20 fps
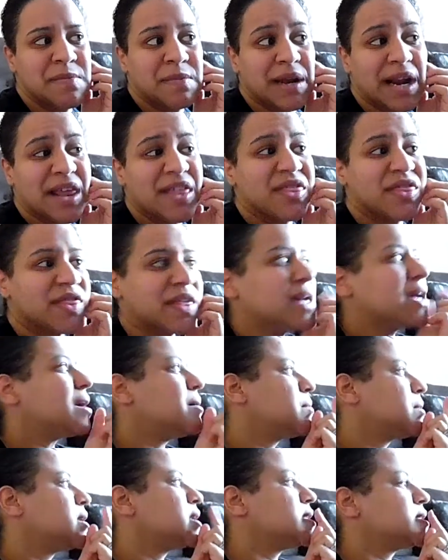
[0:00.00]
But I
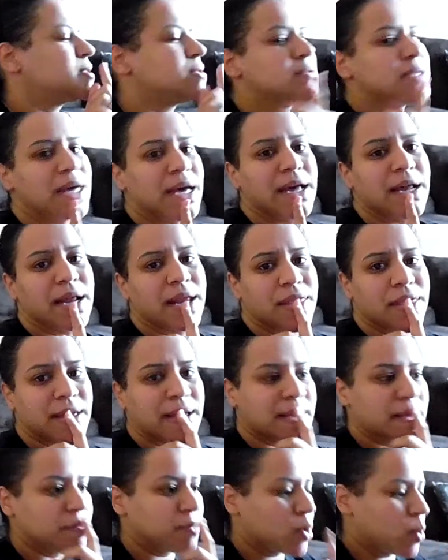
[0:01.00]
think I'm gonna do that. I
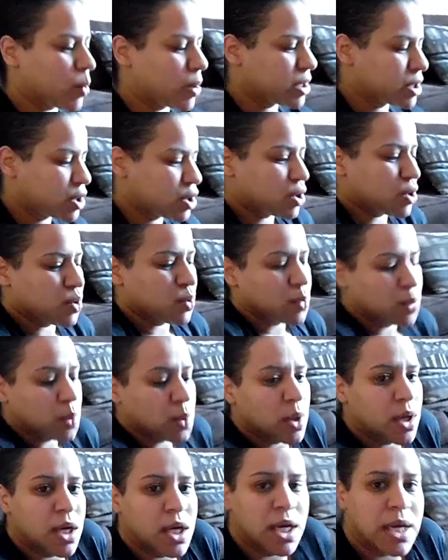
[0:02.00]
think I'm going
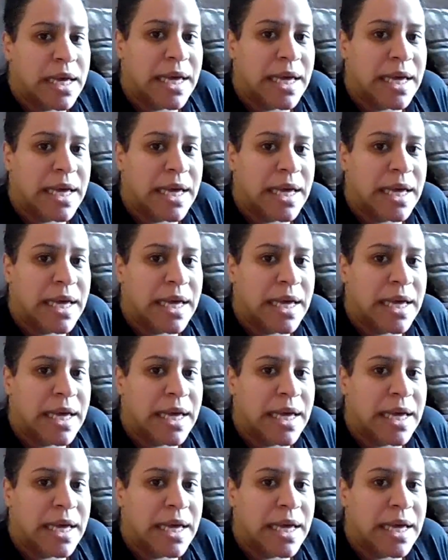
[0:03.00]
to